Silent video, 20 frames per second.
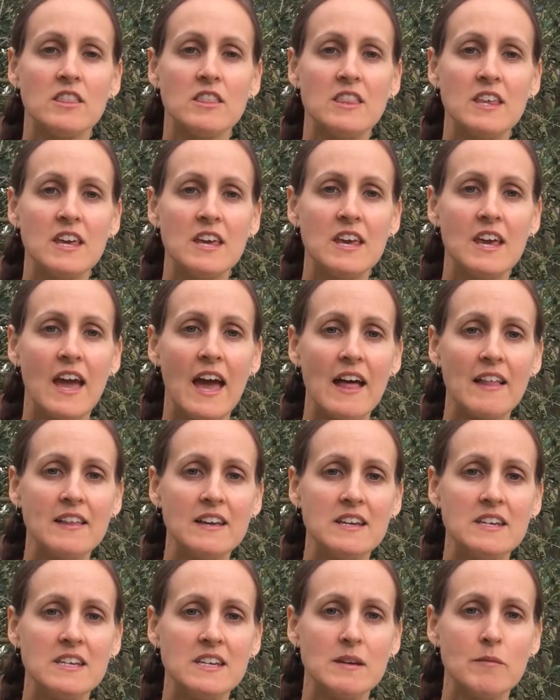the L
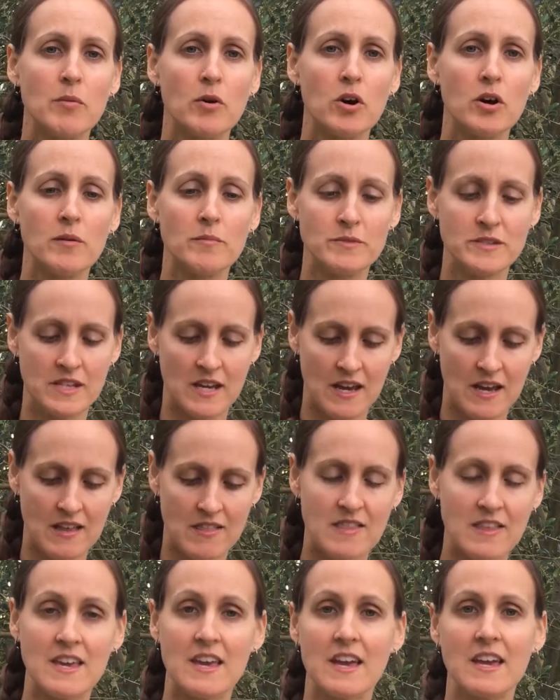E D bulbs
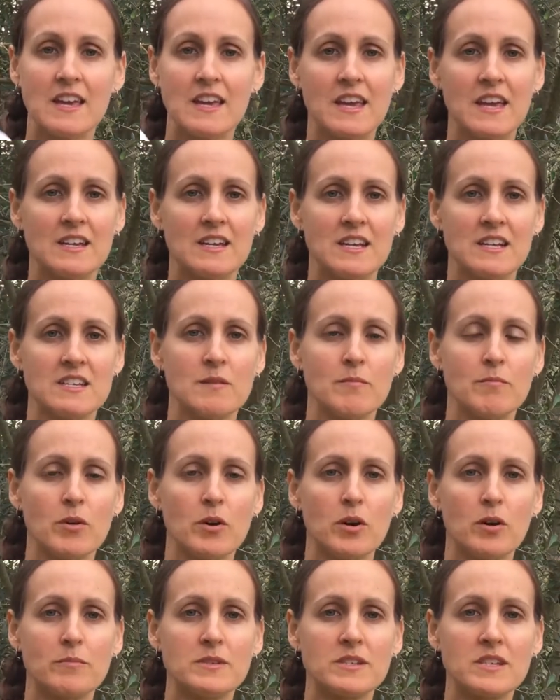and the incandescent
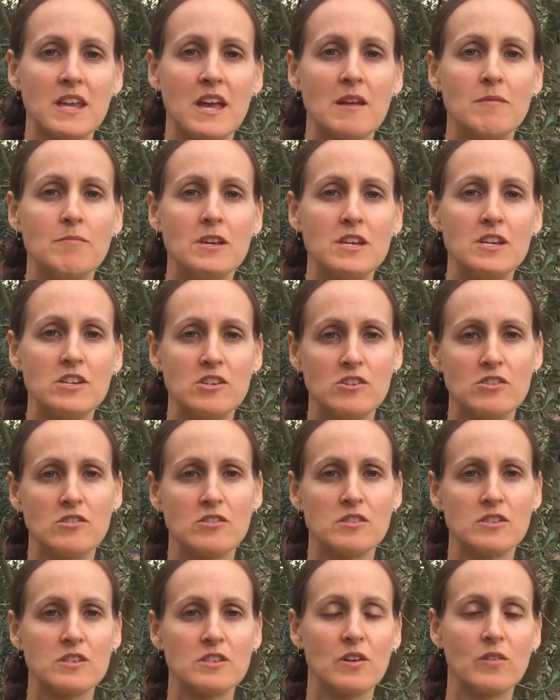bulbs can be
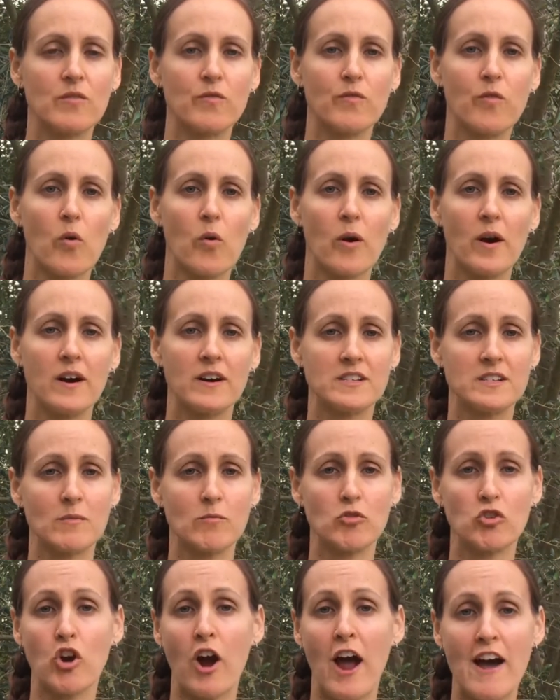used for
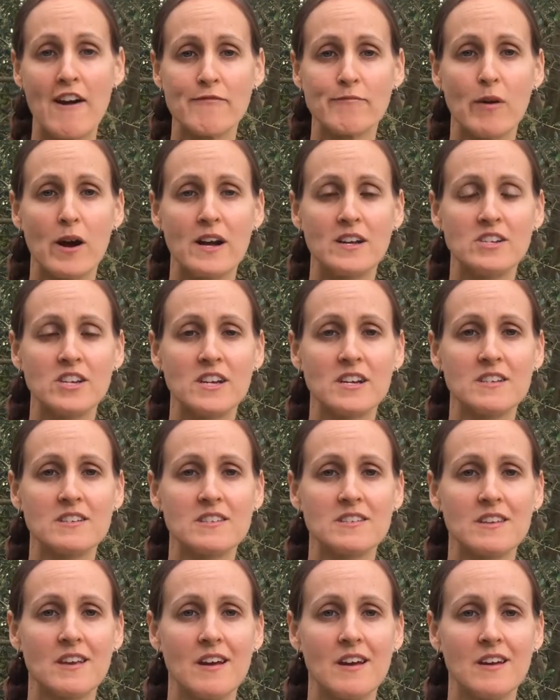some craft
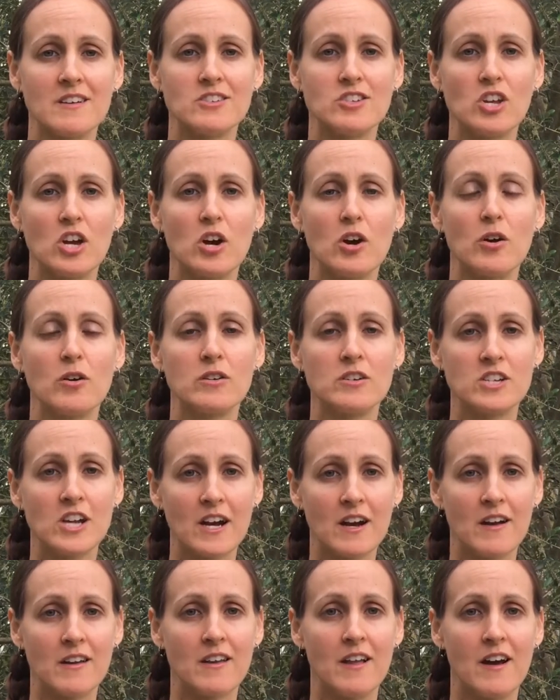projects. So
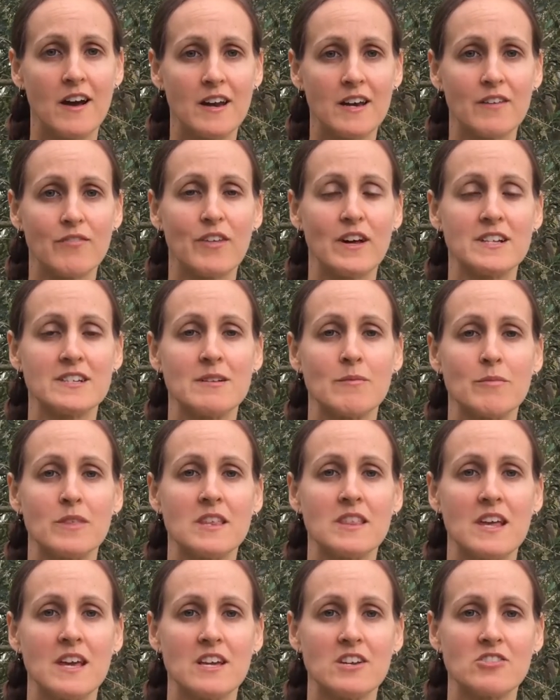check online if that's
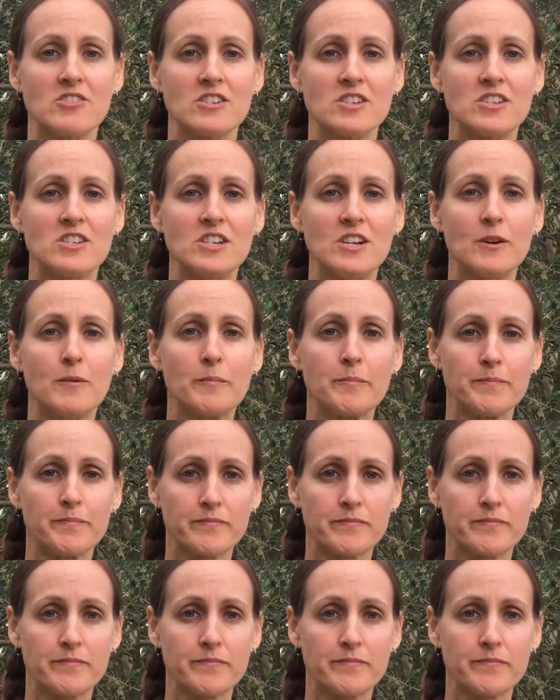something that interests you.